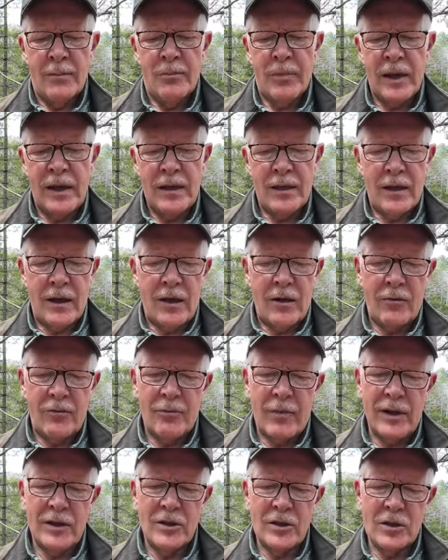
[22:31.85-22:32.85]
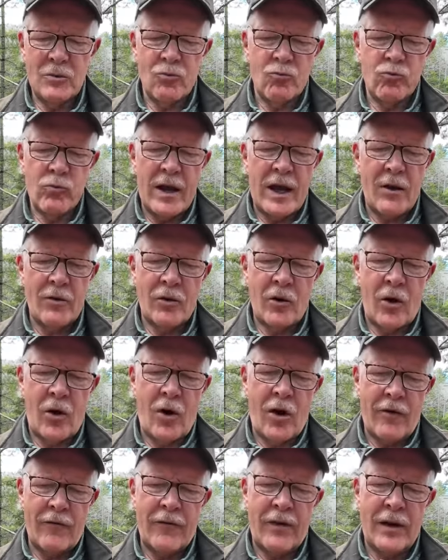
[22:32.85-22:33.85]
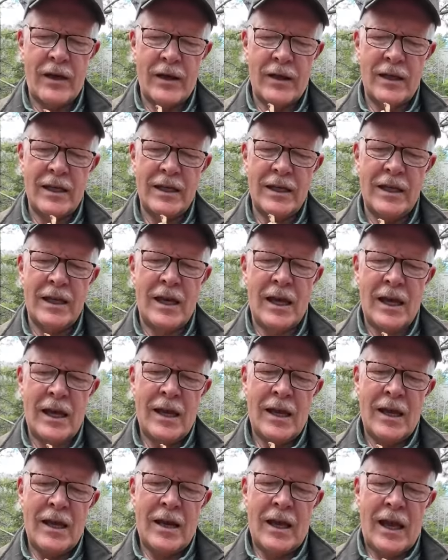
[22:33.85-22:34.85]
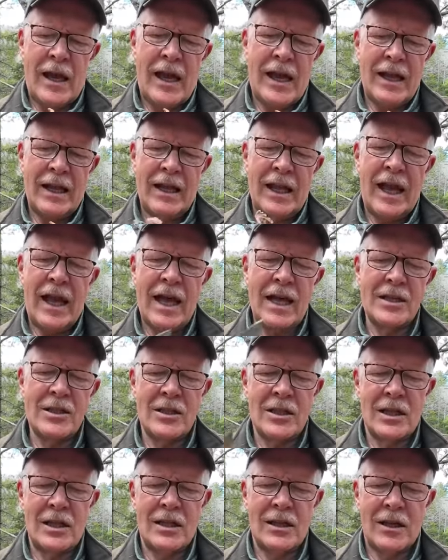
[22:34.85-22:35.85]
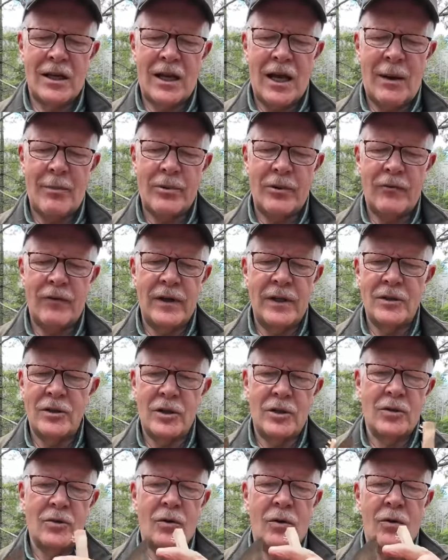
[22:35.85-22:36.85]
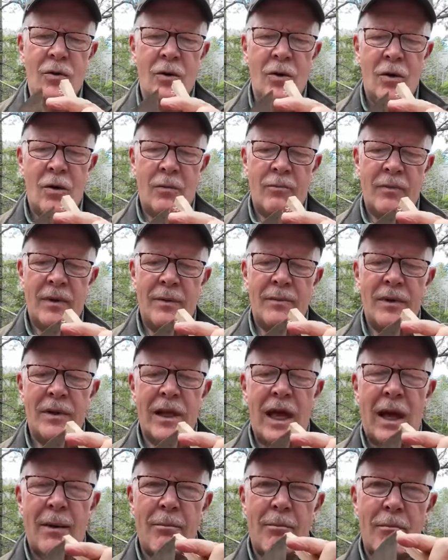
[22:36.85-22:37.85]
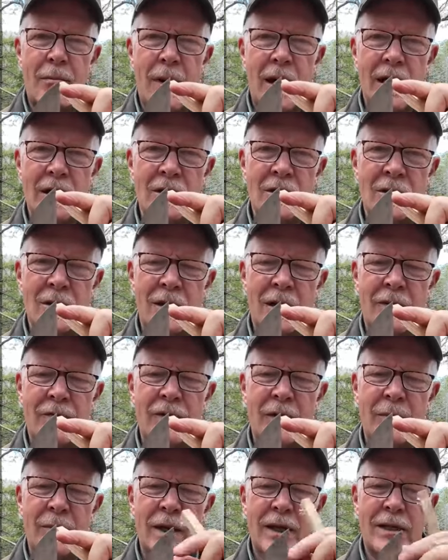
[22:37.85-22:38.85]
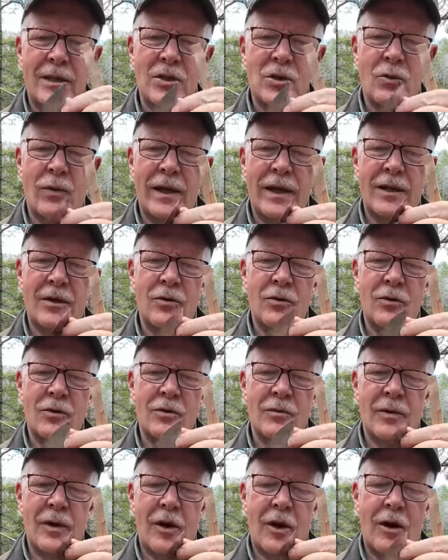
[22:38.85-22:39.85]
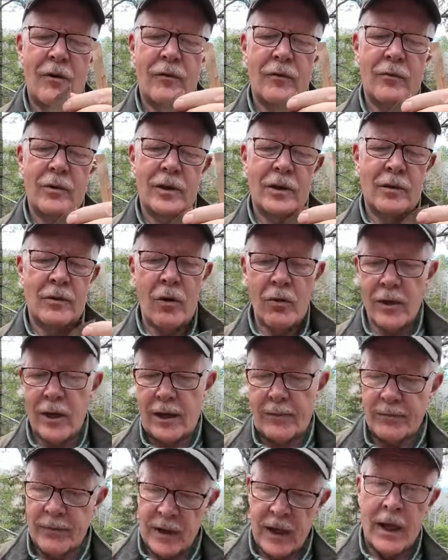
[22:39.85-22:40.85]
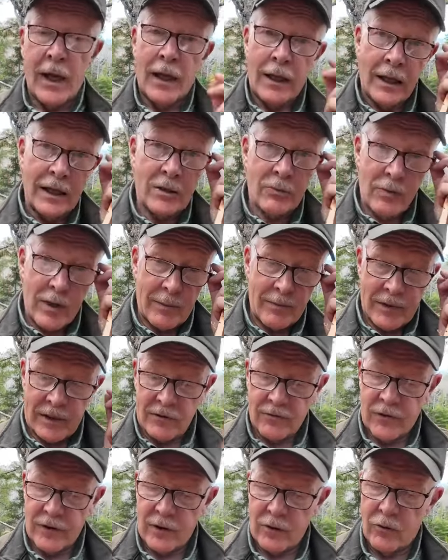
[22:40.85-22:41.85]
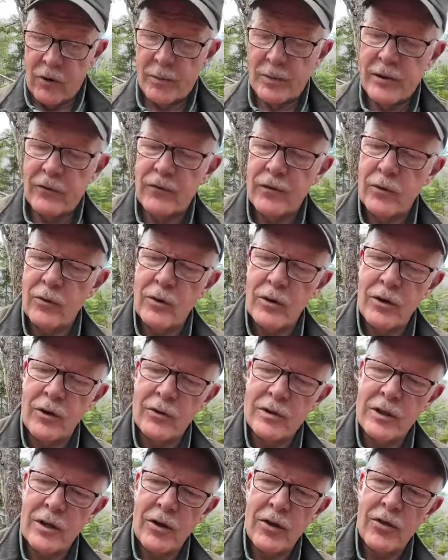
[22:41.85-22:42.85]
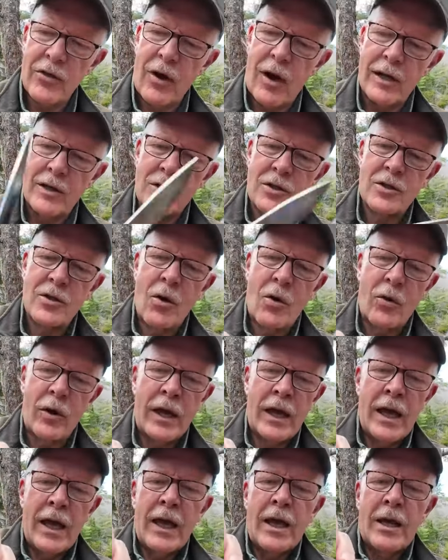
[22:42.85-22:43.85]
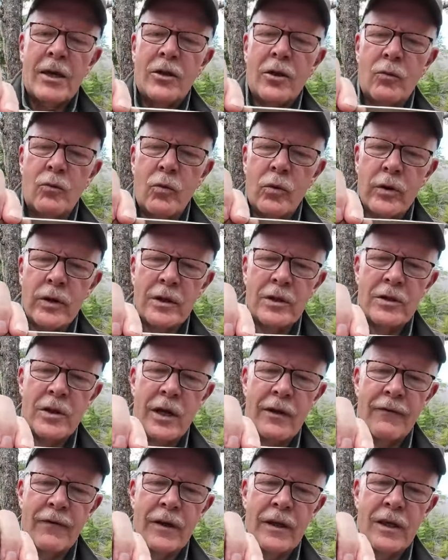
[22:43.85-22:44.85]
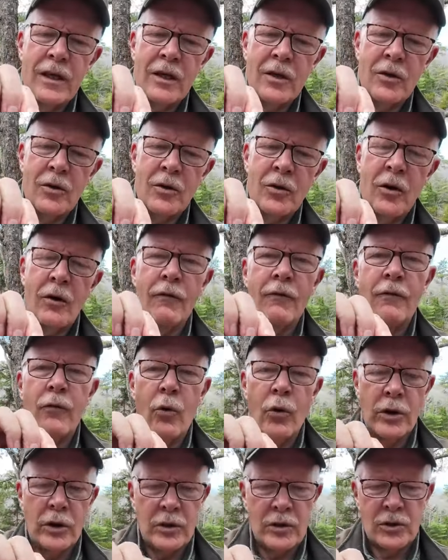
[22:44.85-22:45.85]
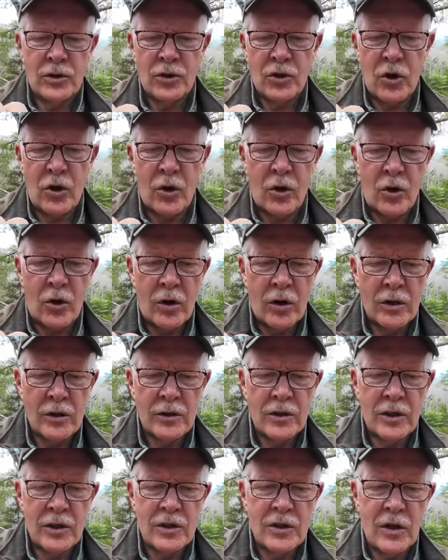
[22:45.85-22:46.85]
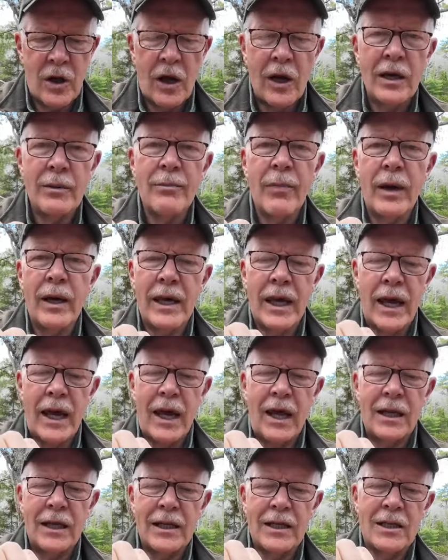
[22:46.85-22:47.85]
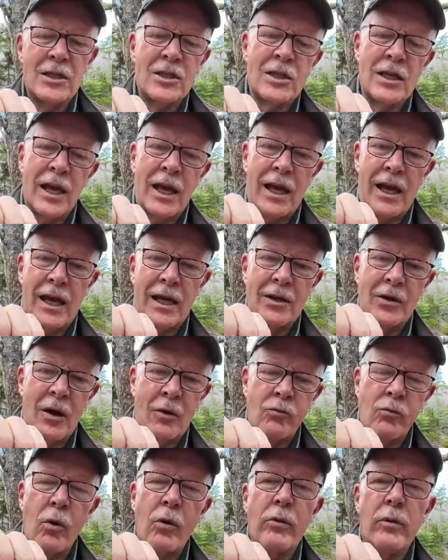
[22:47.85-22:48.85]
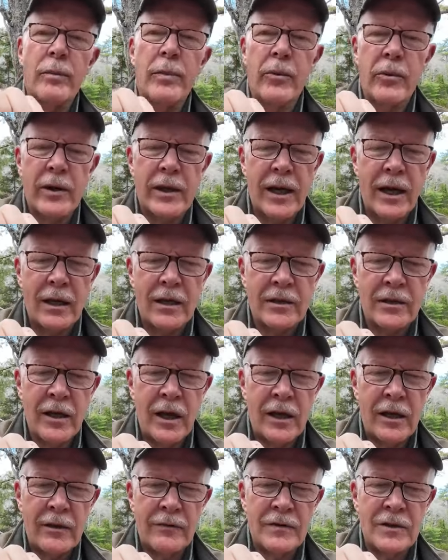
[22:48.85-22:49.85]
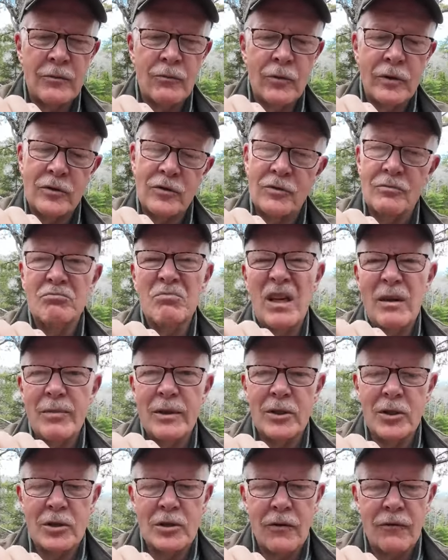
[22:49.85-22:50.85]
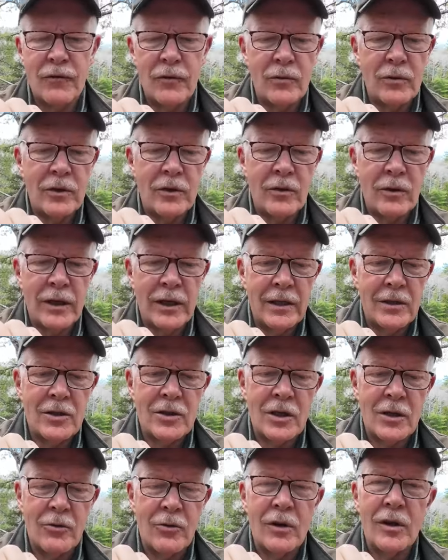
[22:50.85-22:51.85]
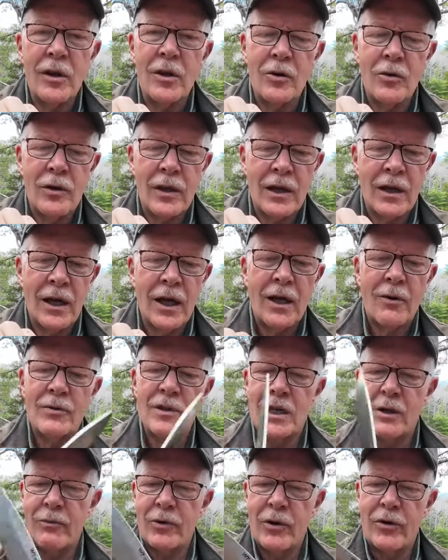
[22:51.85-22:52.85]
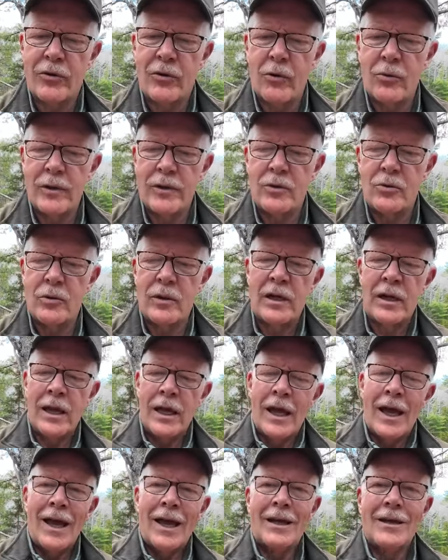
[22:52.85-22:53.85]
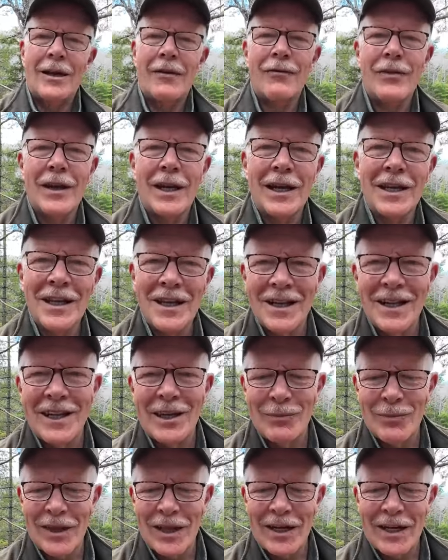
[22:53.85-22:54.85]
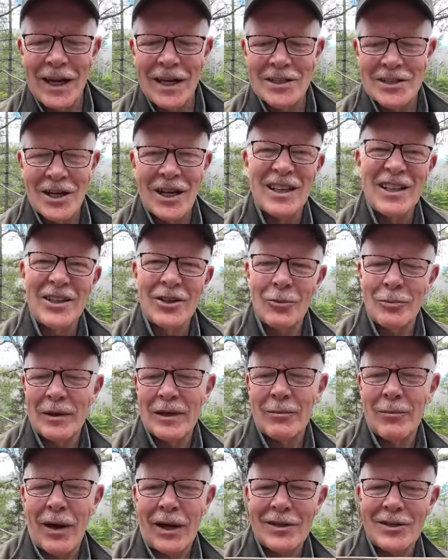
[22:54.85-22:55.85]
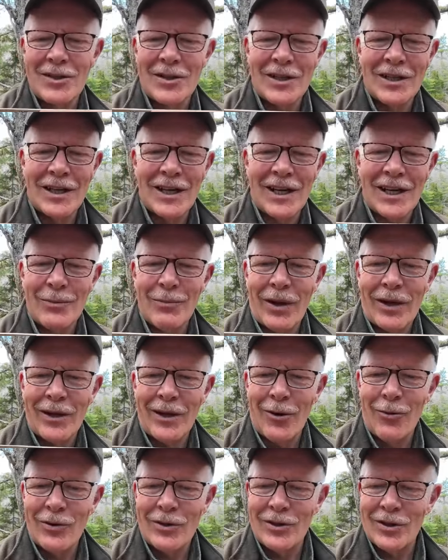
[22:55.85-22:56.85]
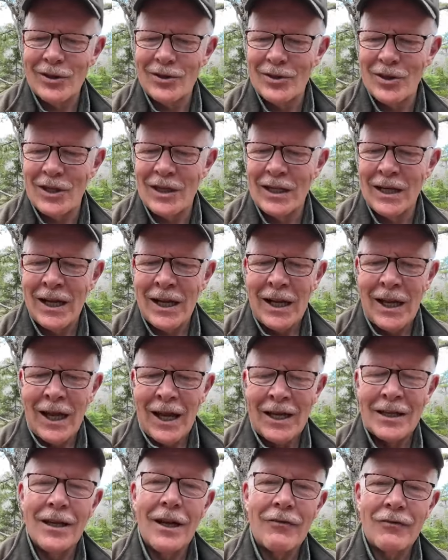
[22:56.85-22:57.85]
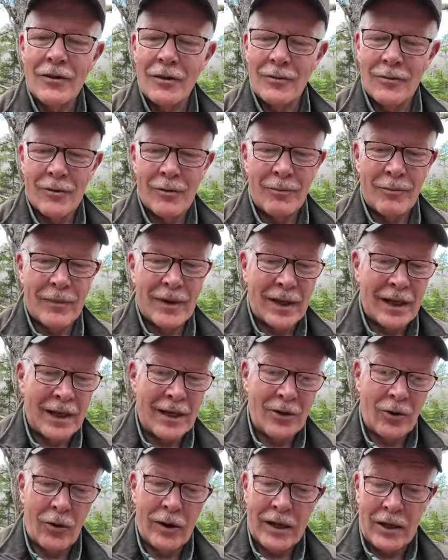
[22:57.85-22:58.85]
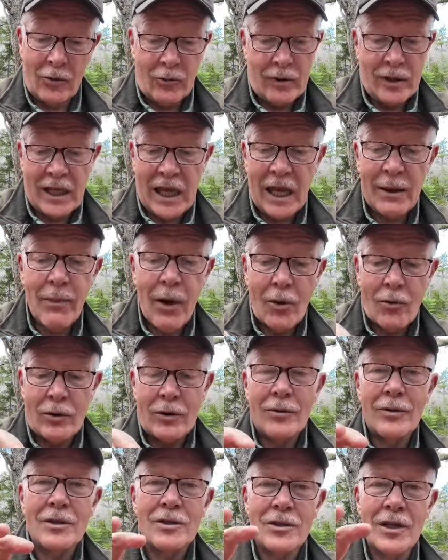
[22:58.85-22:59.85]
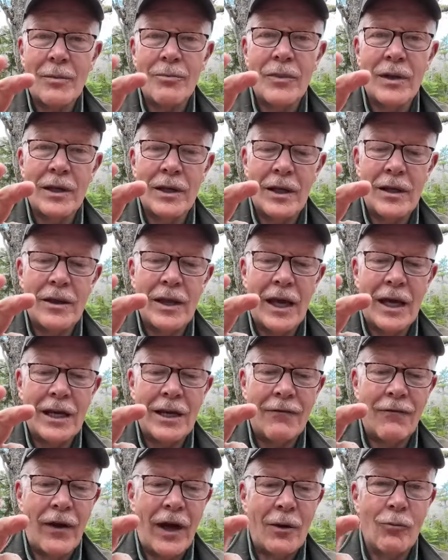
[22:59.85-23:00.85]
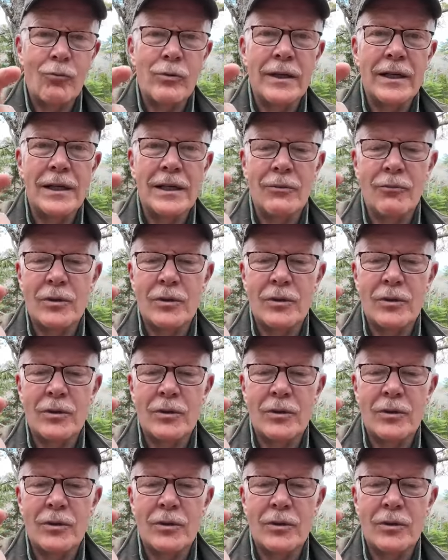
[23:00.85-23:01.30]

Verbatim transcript: But I might just round off the last couple of inches, maybe that much of the blade, so I can do some carving with it. Okay, let's wrap this video up with a few closing thoughts. So, the Work Tuff Gear Voyageur, designed by Alex at Aurora Borealis Knives, with maybe just a few little hints here and there that I was able to throw into it. Enough that I can claim that it has a little bit of my DNA, my heritage in it. Enough to, and you know, came out something that if I really